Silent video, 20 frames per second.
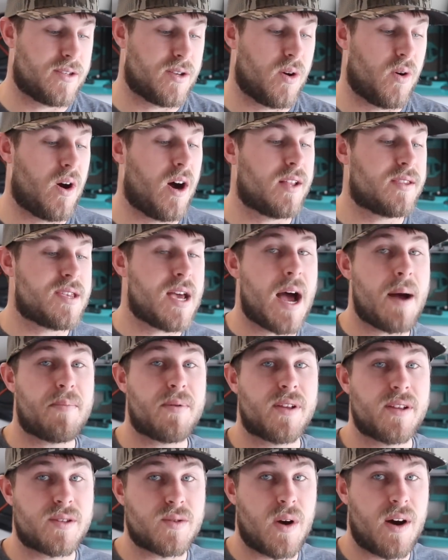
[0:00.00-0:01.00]
So on top
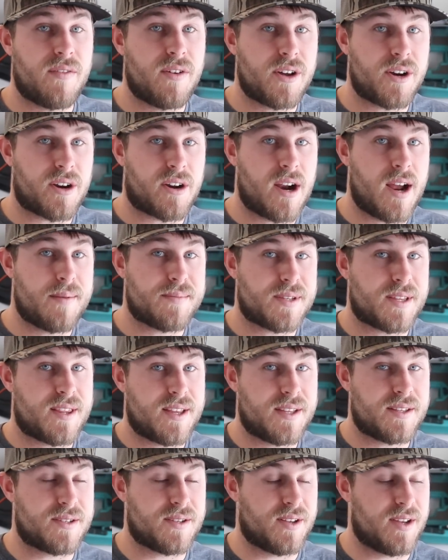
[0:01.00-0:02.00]
of the 1200 grams of
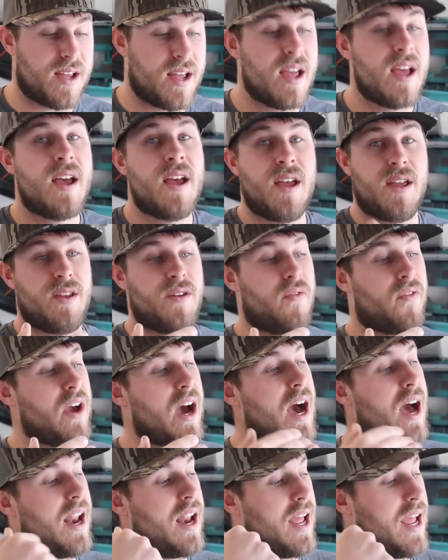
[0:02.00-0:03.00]
thinsulate, you've
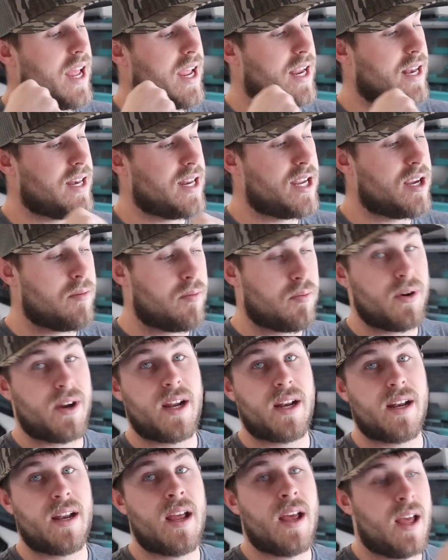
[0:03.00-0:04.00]
got a
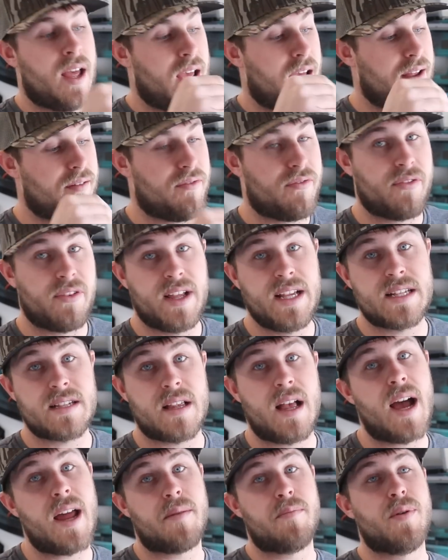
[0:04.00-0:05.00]
neoprene and fleece
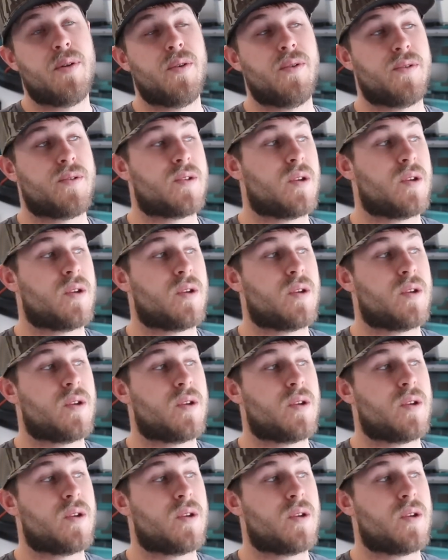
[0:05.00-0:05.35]
lined boot.